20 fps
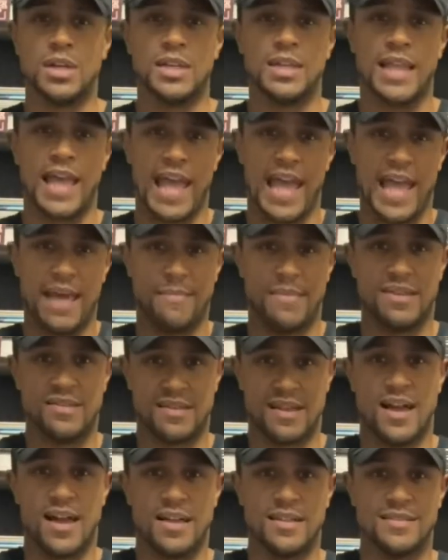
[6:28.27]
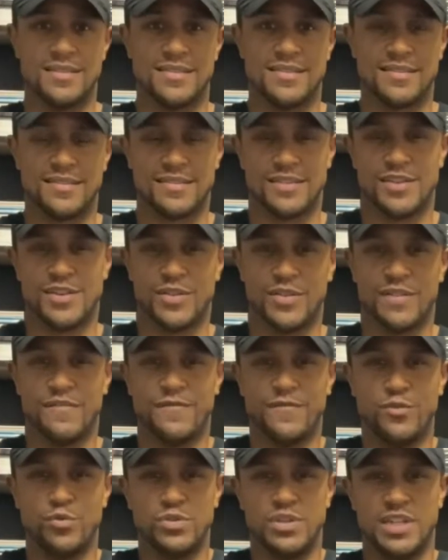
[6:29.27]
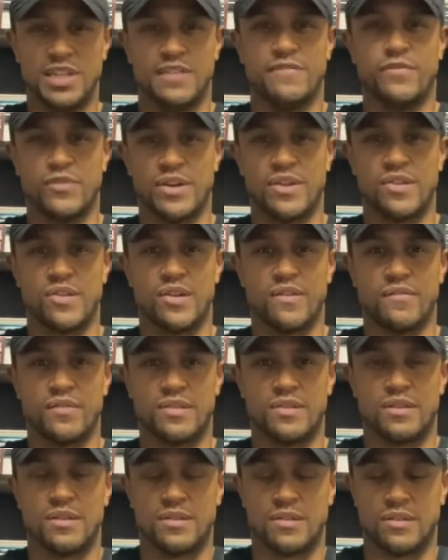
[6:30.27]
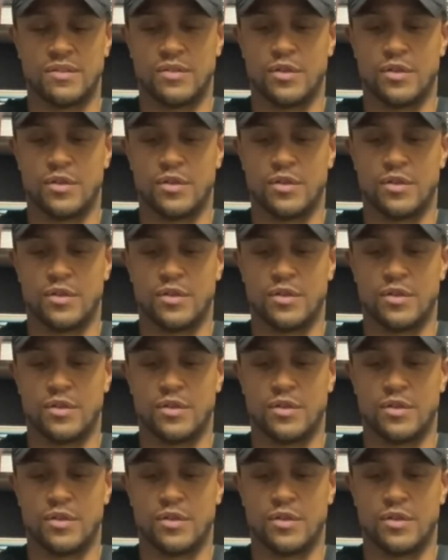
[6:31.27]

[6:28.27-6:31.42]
The Amazons, you know, the food delivery services,